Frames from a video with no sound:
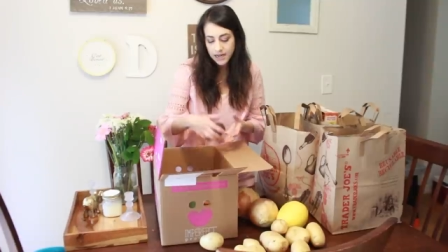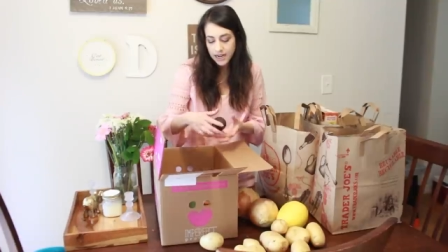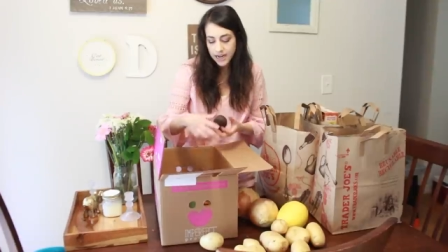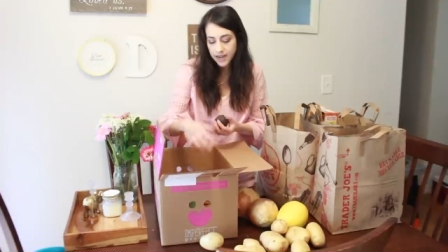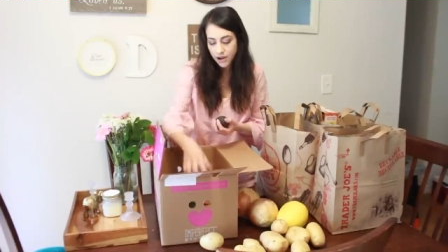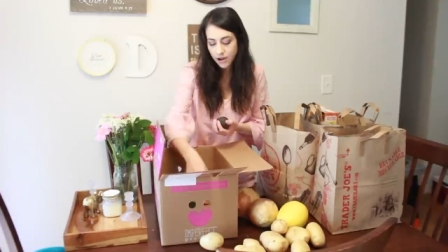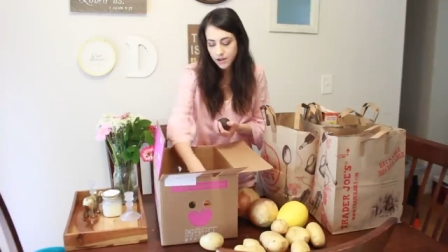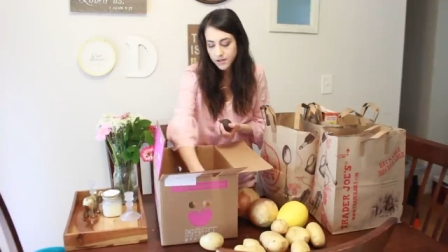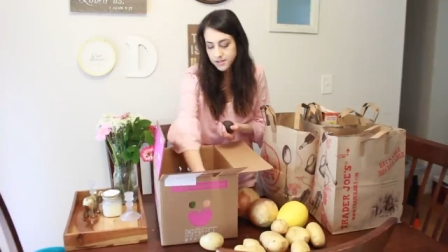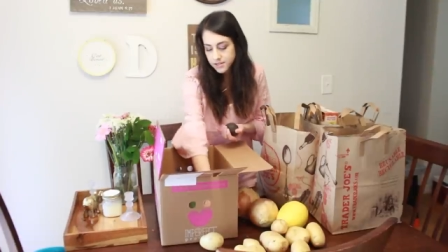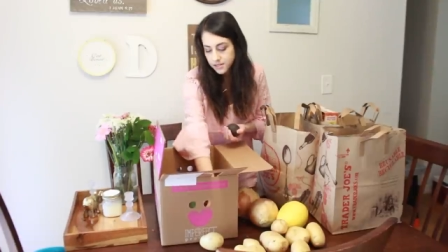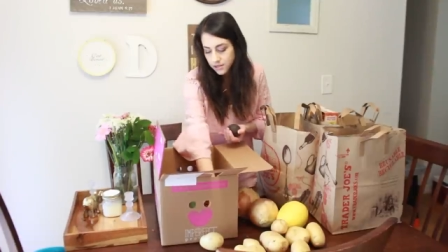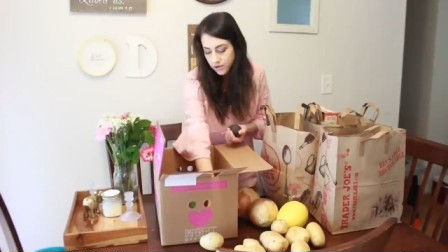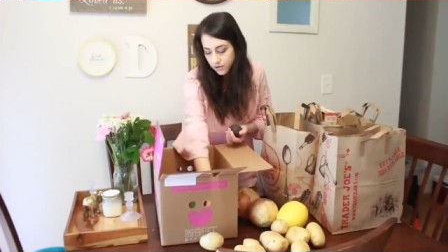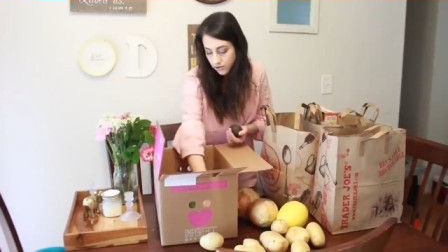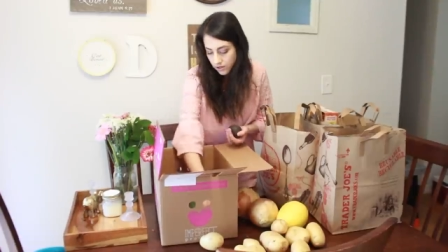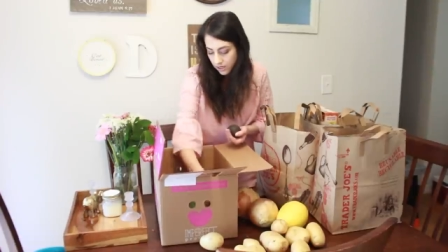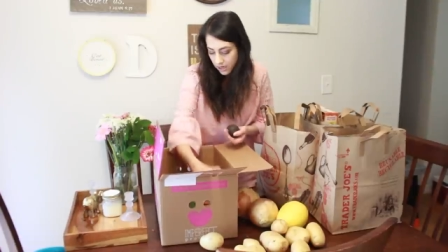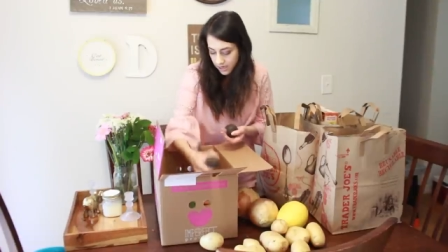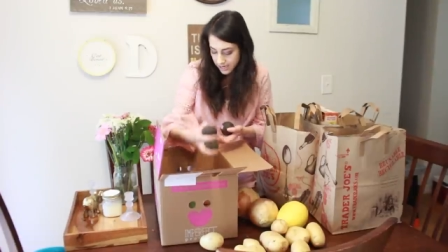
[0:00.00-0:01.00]
I
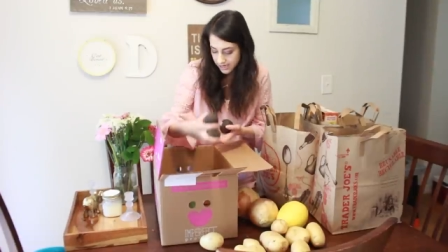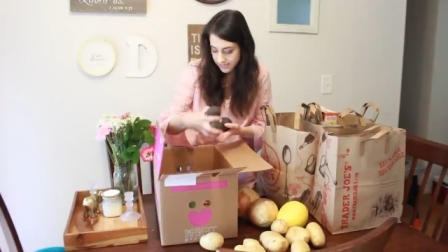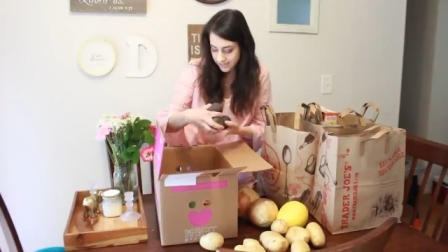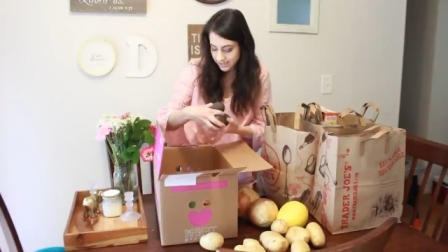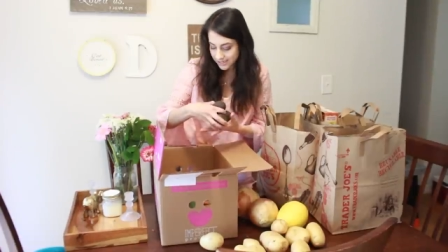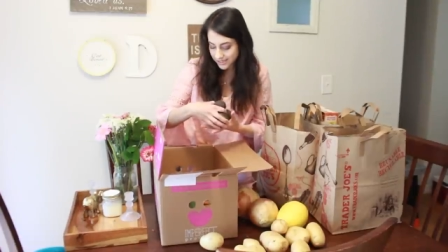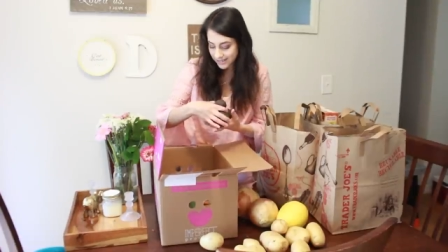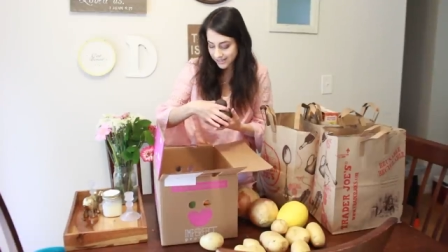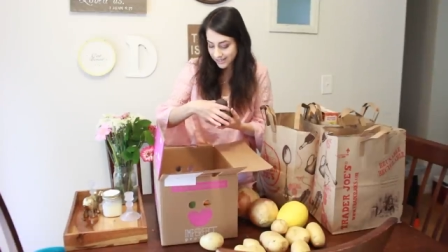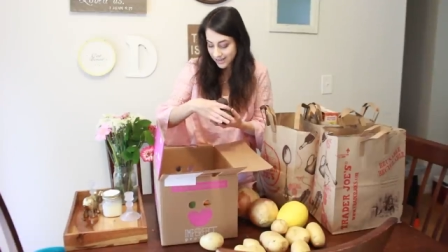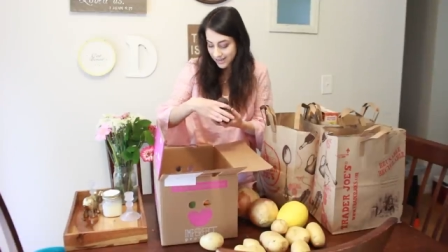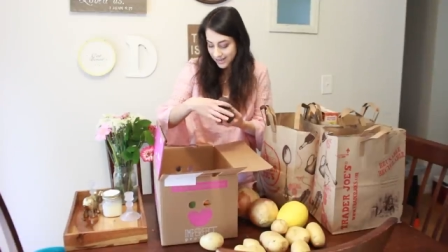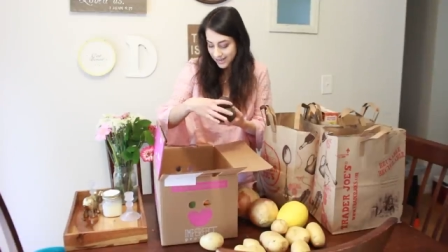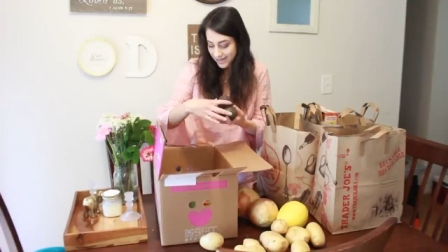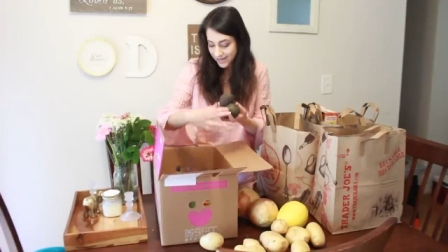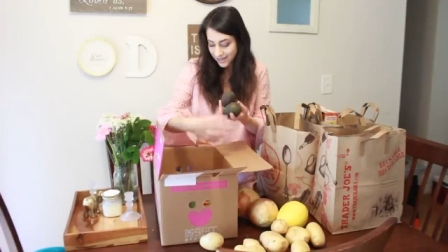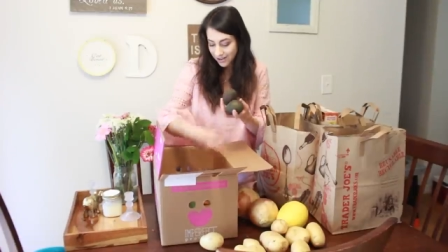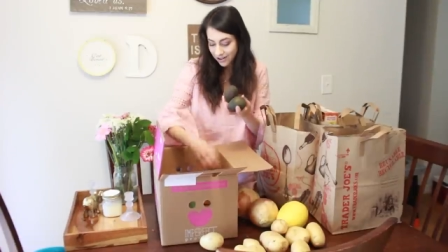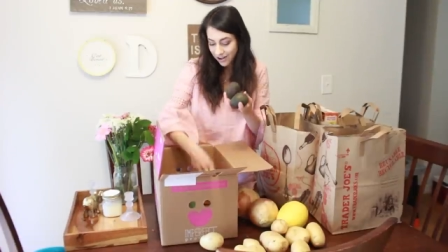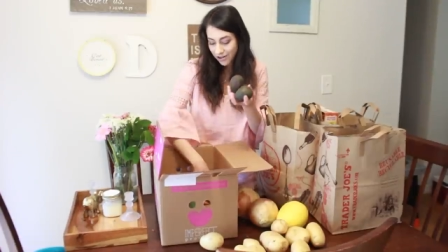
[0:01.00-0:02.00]
also got
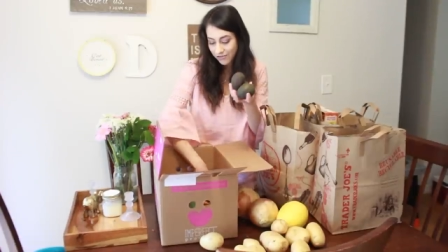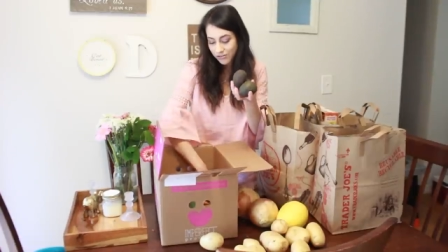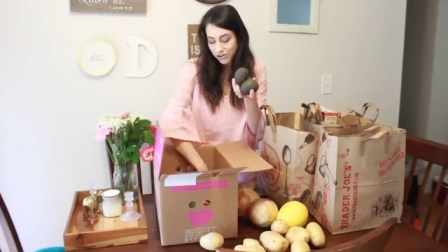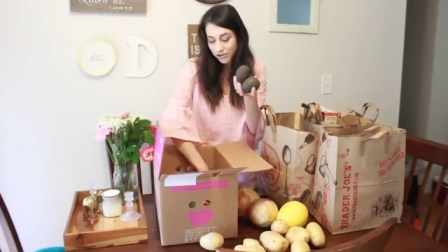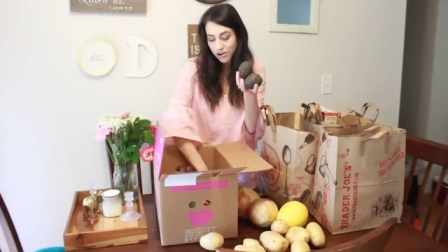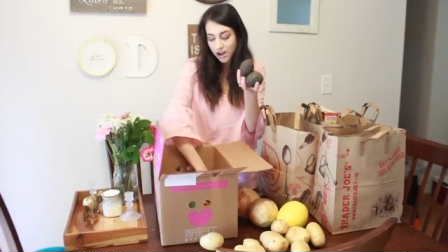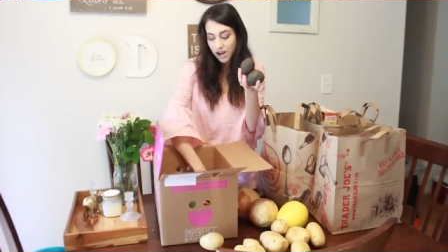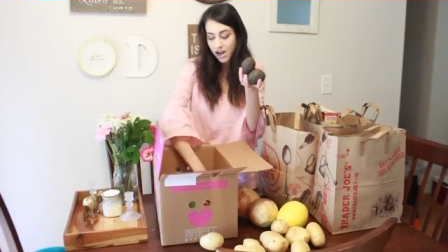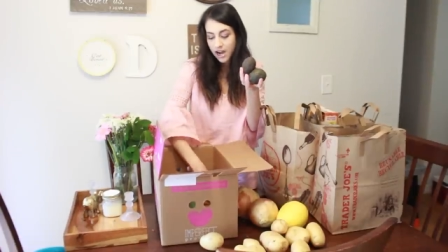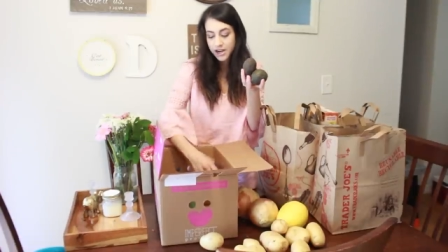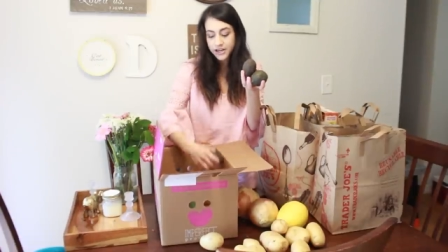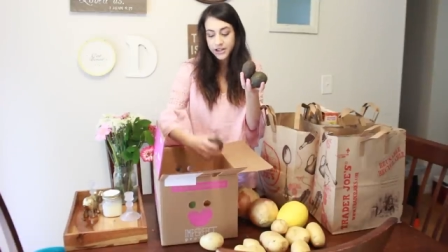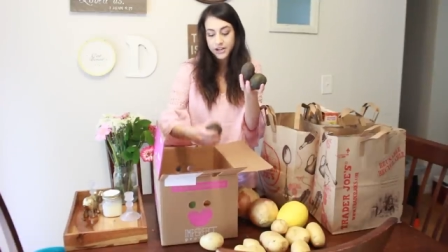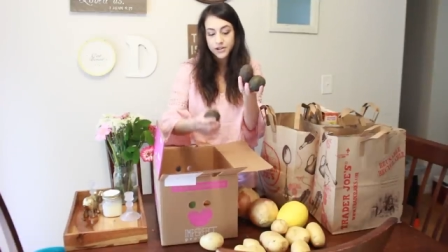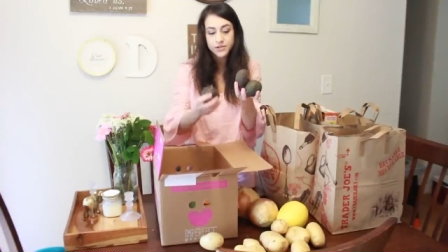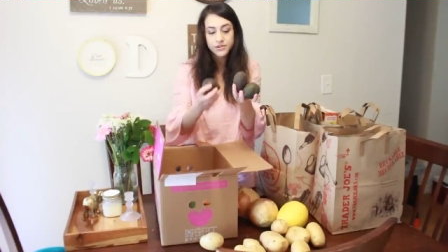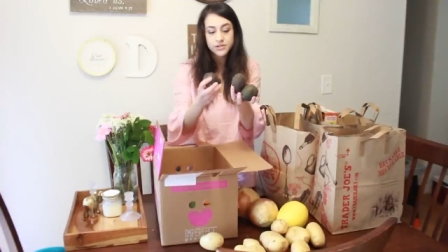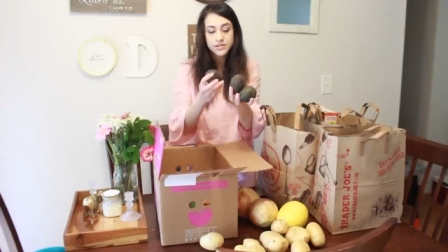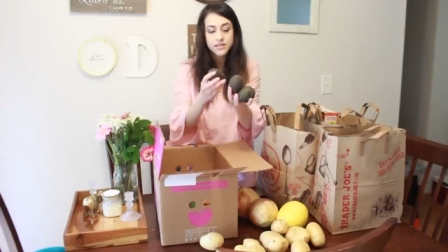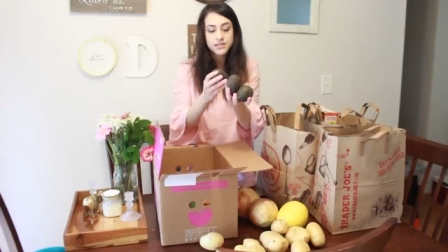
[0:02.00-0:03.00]
nine
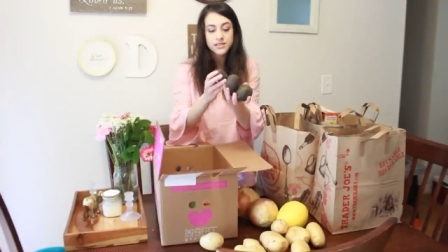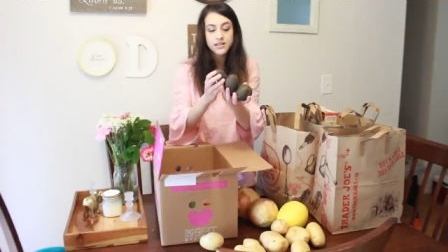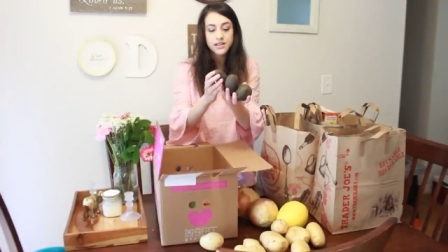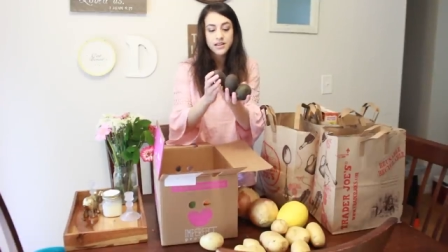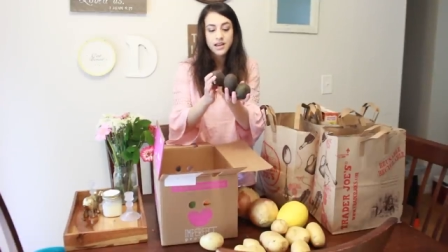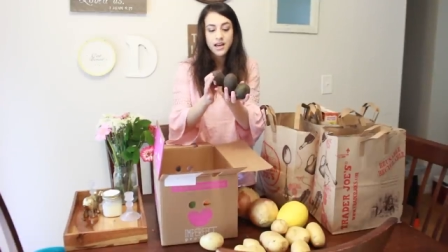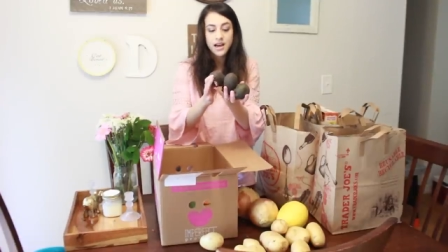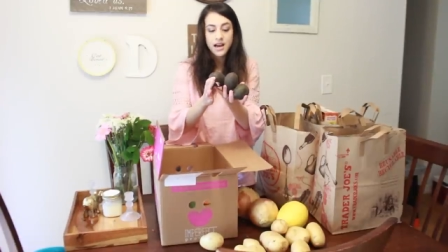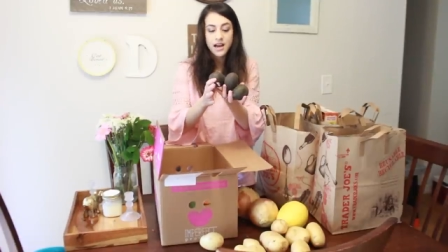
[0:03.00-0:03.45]
avocados